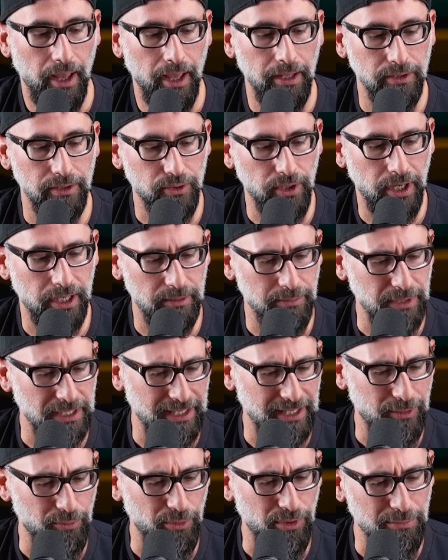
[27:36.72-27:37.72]
and trying to
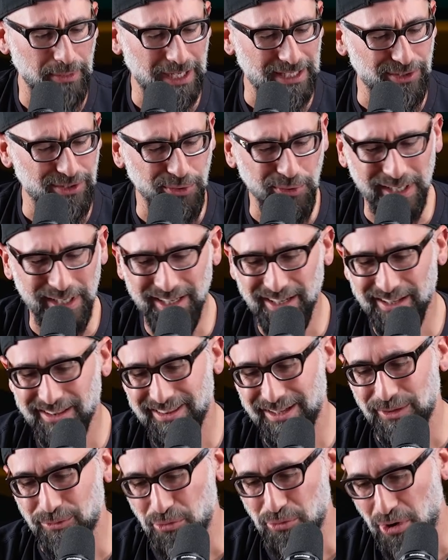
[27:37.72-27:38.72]
be like, well, am I doing
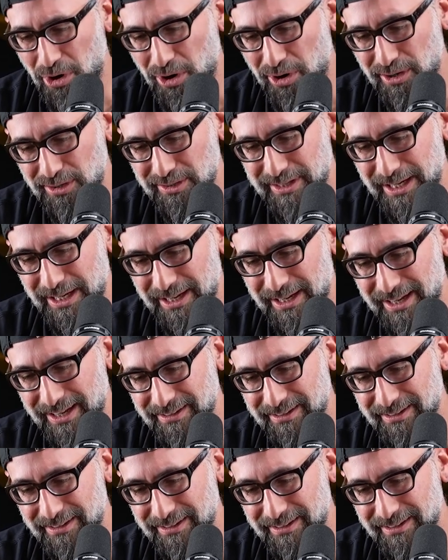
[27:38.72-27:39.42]
anything wrong?